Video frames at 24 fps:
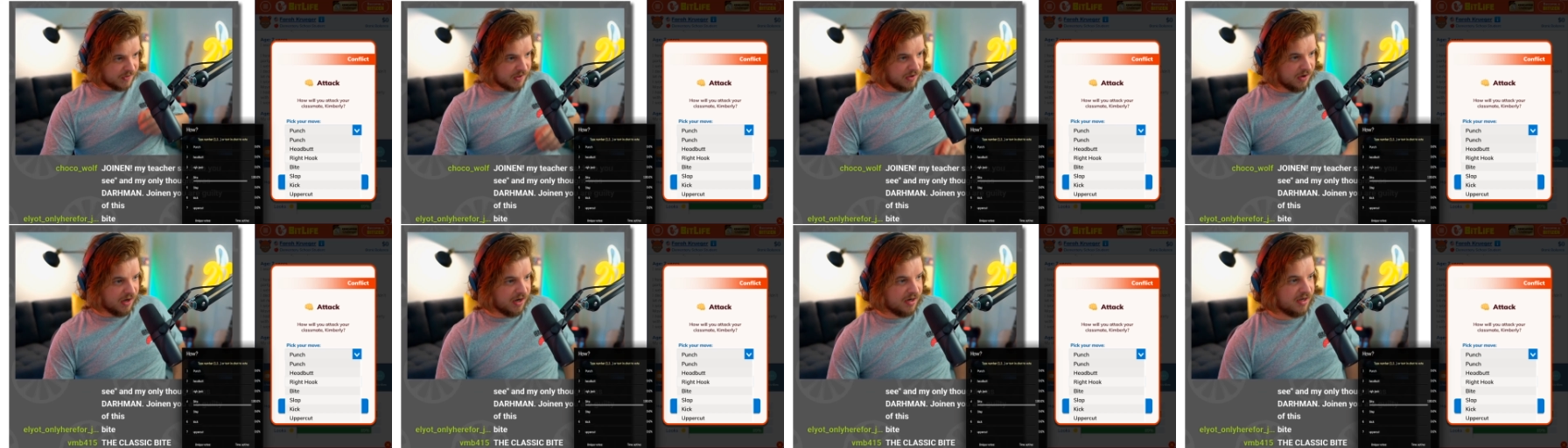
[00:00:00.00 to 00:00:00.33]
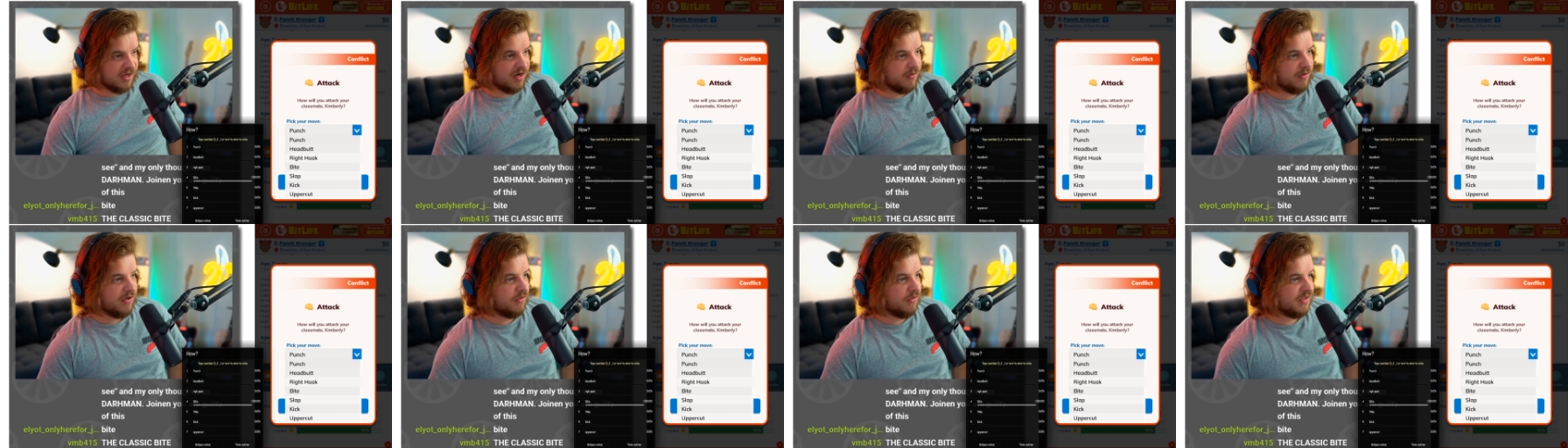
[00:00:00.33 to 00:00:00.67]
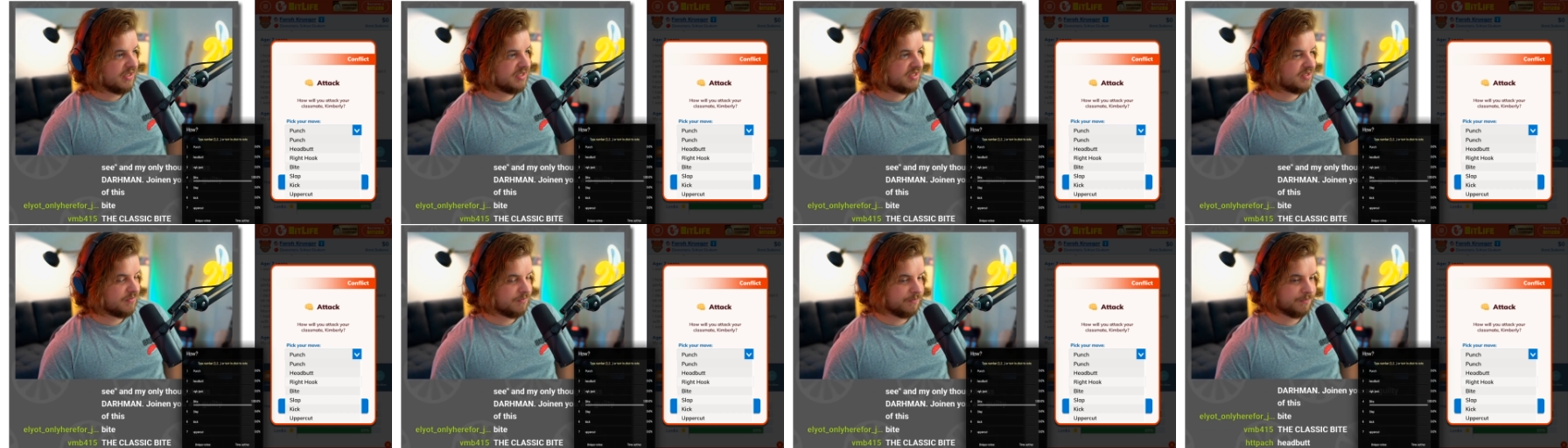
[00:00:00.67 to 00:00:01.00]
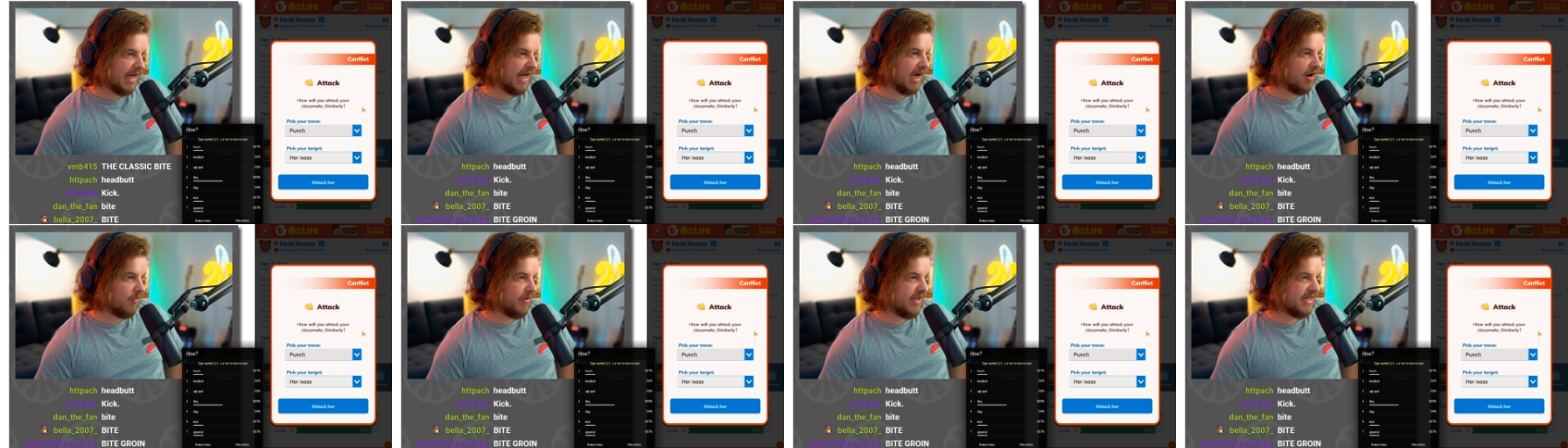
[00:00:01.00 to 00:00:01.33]
All right, how are we doing this?
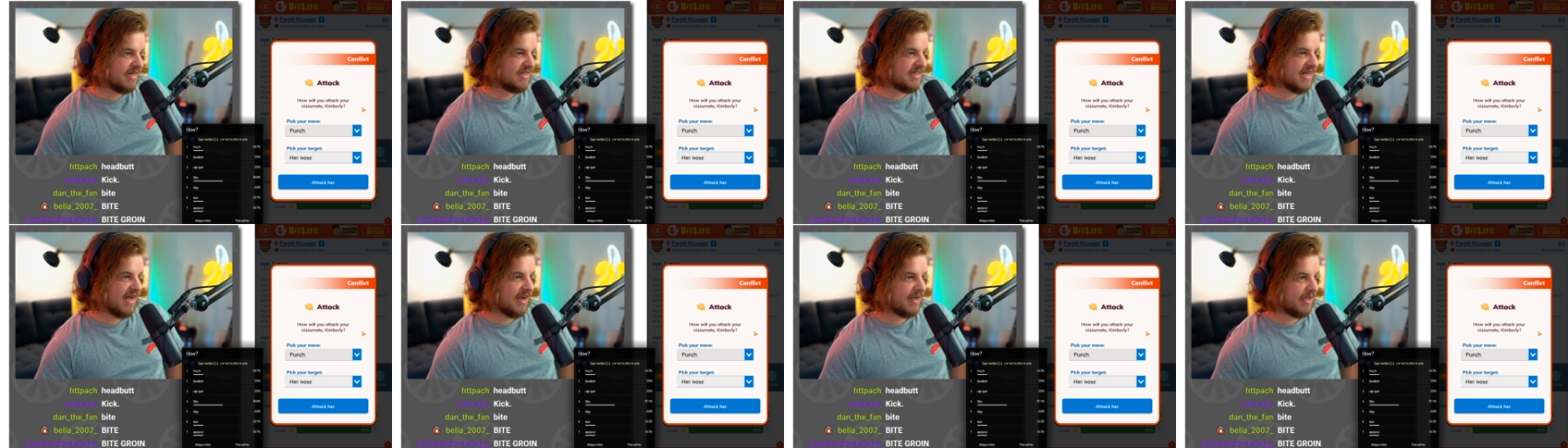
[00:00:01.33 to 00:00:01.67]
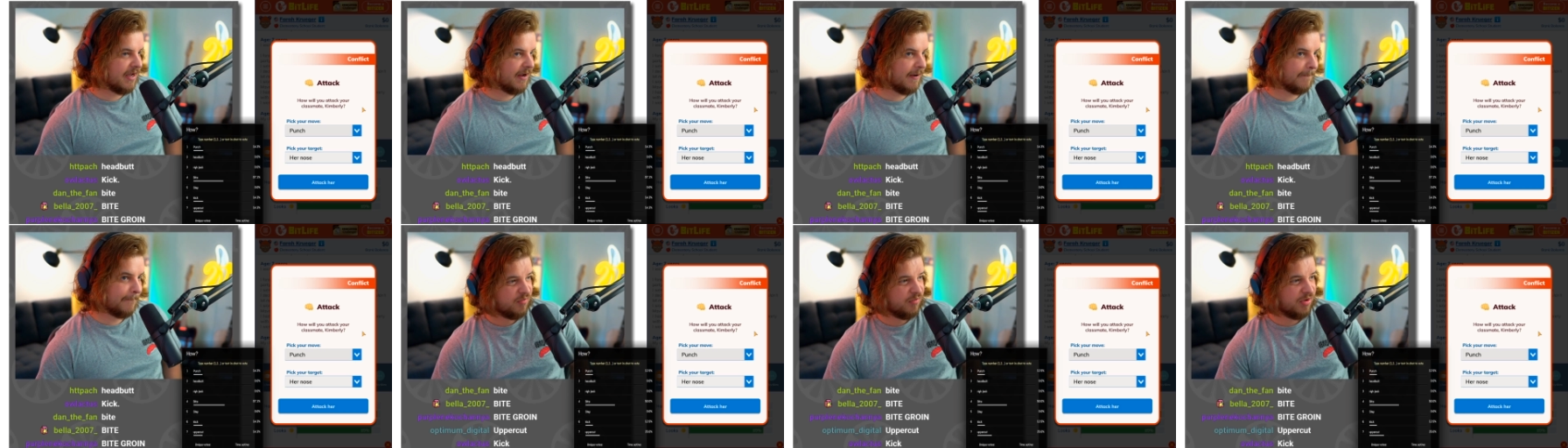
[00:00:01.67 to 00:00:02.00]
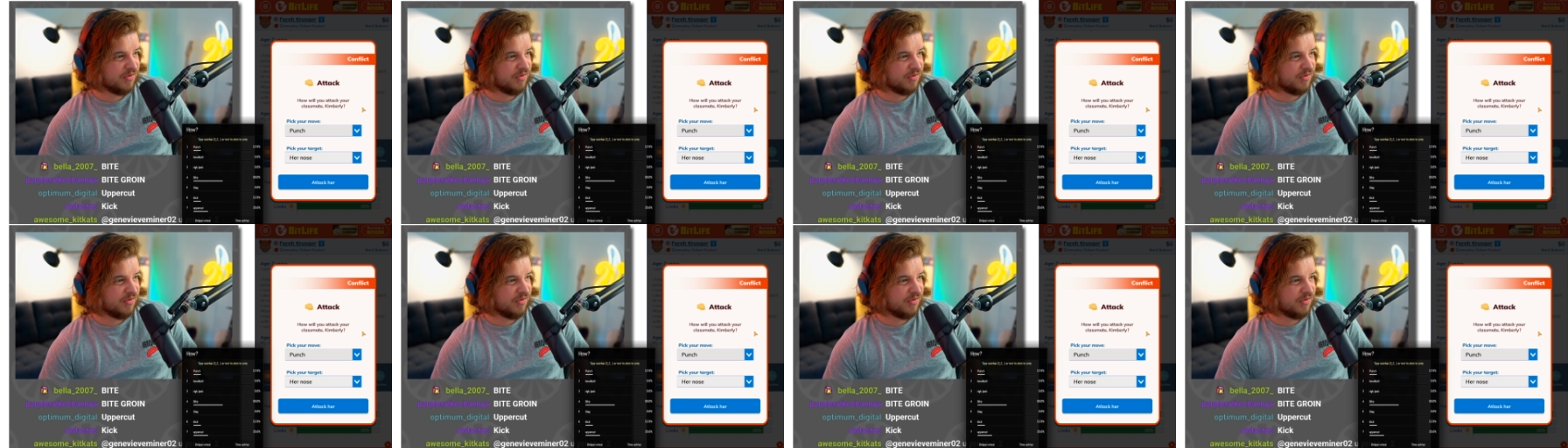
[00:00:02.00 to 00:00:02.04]
How are we attacking?